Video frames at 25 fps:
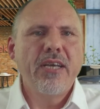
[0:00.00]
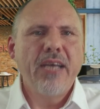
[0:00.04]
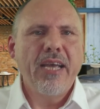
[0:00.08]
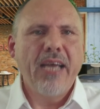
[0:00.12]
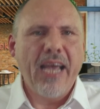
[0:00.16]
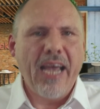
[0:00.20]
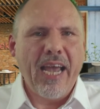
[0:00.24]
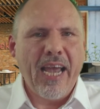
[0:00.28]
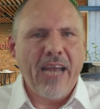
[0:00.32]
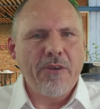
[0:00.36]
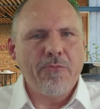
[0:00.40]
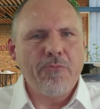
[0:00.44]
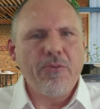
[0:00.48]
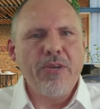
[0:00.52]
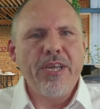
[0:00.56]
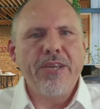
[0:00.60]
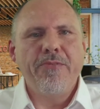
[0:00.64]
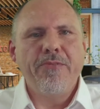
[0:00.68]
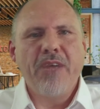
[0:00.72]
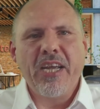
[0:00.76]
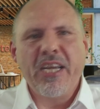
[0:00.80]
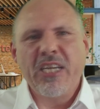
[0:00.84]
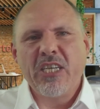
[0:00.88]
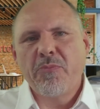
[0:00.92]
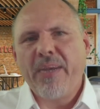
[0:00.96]
and we
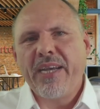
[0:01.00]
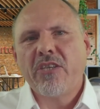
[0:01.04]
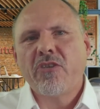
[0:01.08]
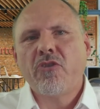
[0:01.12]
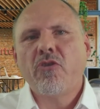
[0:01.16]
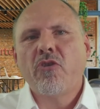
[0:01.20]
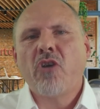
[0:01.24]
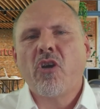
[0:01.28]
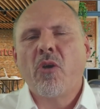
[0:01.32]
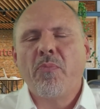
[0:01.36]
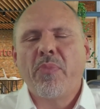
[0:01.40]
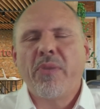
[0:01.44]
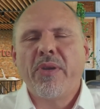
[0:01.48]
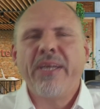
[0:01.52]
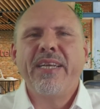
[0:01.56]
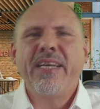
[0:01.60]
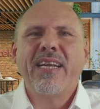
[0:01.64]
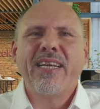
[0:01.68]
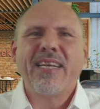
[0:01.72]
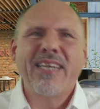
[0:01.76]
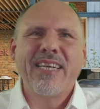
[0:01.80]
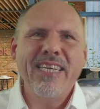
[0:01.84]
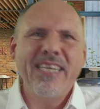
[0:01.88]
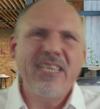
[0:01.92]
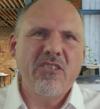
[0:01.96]
expect to complete at
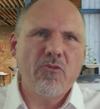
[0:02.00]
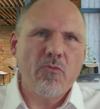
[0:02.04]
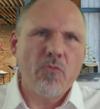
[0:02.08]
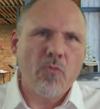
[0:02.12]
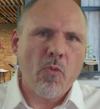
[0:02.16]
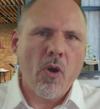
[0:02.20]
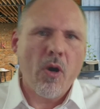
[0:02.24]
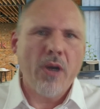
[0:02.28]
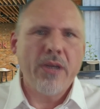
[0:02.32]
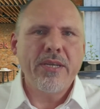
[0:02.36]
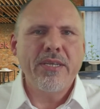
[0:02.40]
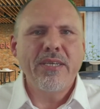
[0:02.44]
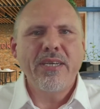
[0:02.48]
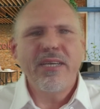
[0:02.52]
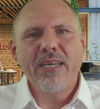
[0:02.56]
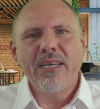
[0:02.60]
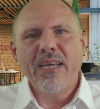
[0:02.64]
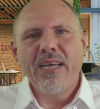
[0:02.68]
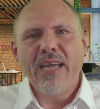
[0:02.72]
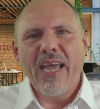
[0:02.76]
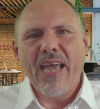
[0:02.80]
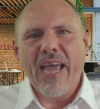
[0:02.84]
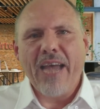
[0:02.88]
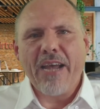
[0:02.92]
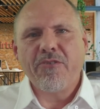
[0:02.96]
least one
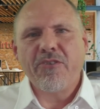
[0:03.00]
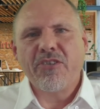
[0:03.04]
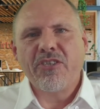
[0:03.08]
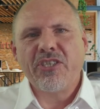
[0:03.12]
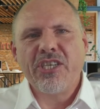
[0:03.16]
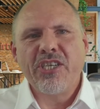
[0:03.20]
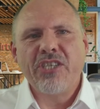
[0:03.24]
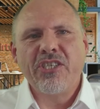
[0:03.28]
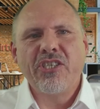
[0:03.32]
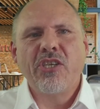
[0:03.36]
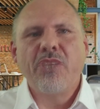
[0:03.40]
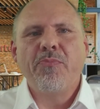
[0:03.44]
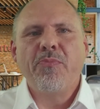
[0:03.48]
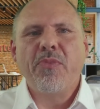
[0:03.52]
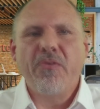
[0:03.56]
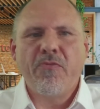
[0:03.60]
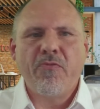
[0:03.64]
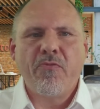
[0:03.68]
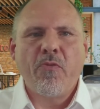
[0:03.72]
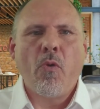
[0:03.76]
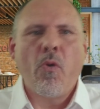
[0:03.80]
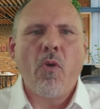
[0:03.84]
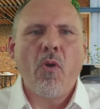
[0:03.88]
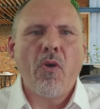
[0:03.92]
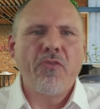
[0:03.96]
acquisition
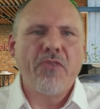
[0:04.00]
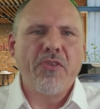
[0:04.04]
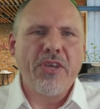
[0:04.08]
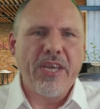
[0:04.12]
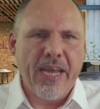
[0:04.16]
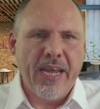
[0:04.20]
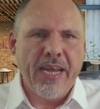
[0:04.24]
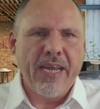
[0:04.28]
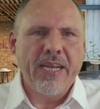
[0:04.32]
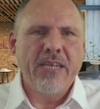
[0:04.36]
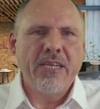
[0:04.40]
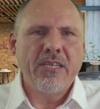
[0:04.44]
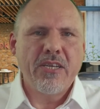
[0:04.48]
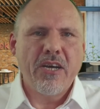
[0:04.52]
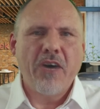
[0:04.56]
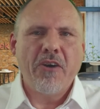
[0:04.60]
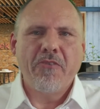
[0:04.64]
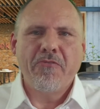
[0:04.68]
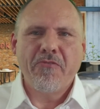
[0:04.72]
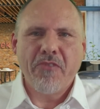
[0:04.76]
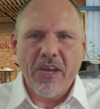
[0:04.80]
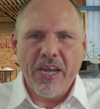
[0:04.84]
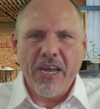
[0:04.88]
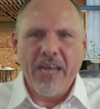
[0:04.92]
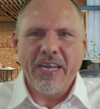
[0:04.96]
before the end of
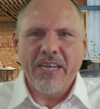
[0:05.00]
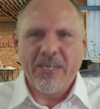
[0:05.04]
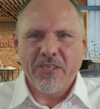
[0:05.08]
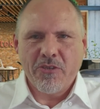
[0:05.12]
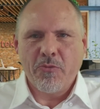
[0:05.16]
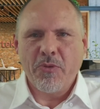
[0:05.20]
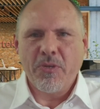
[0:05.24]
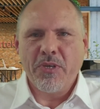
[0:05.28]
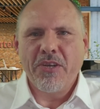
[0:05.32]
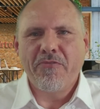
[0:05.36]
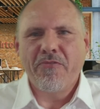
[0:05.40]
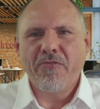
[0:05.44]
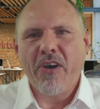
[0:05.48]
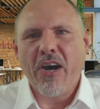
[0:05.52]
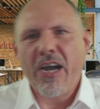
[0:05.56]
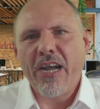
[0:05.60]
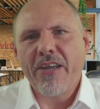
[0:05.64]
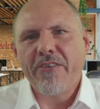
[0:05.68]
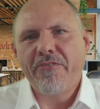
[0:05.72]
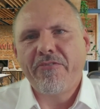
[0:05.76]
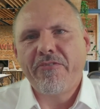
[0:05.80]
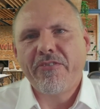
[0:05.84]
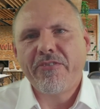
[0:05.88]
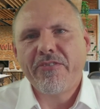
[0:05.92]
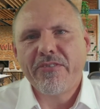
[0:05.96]
25.